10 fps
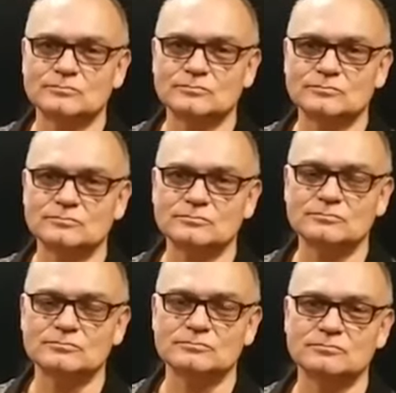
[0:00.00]
I
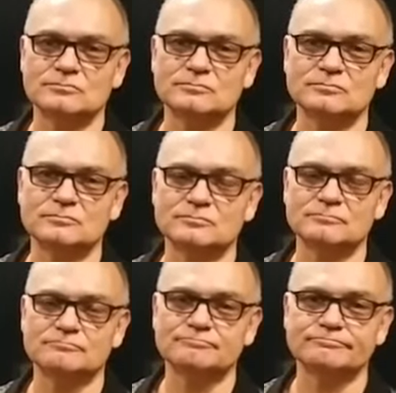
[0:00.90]
uh,
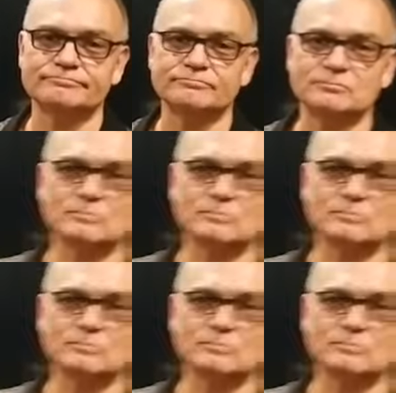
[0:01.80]
Mitch, I want to